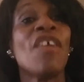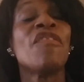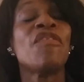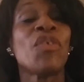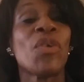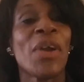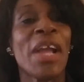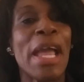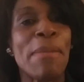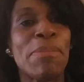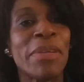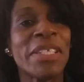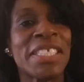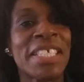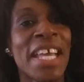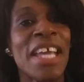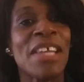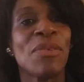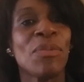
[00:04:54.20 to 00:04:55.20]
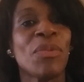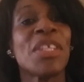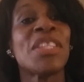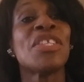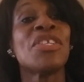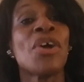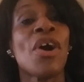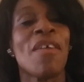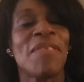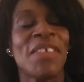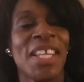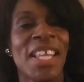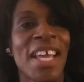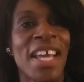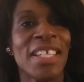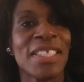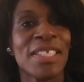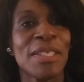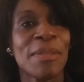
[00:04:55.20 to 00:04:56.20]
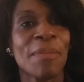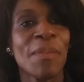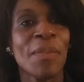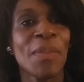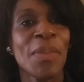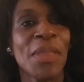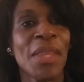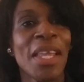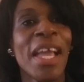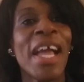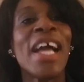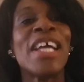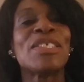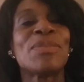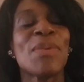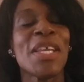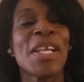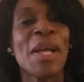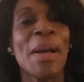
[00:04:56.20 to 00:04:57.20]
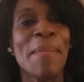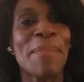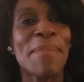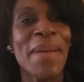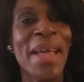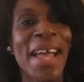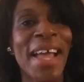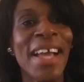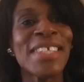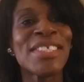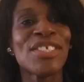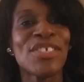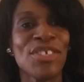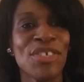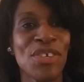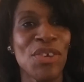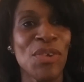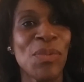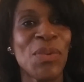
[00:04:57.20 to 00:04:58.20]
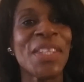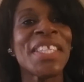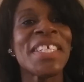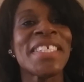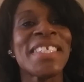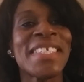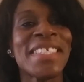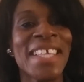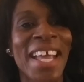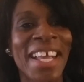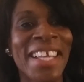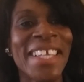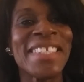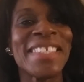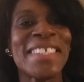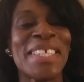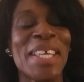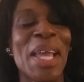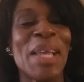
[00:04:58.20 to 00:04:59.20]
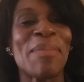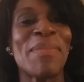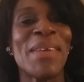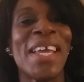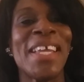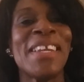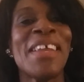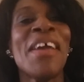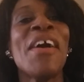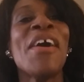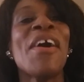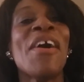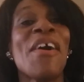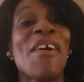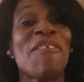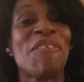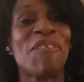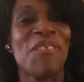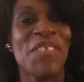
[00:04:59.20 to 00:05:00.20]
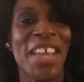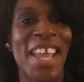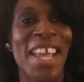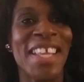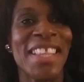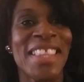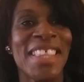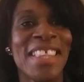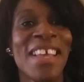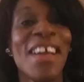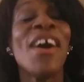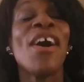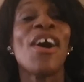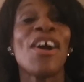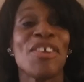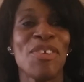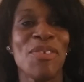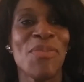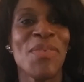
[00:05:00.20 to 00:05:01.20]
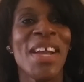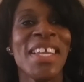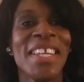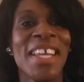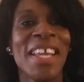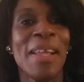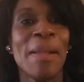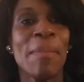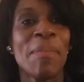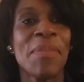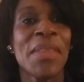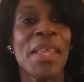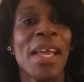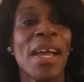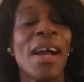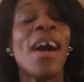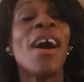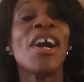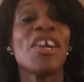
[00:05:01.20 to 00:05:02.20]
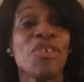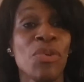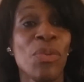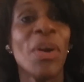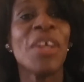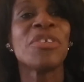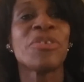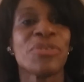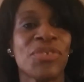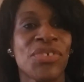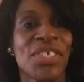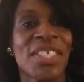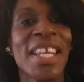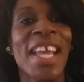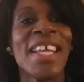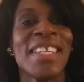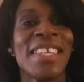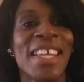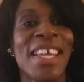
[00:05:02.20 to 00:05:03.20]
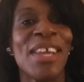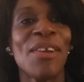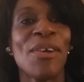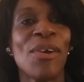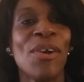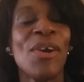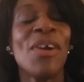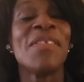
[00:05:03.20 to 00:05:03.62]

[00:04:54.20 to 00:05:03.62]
for Epithet with Novelette as we come back to you with the second segment of faith. Are you ready? Are you understanding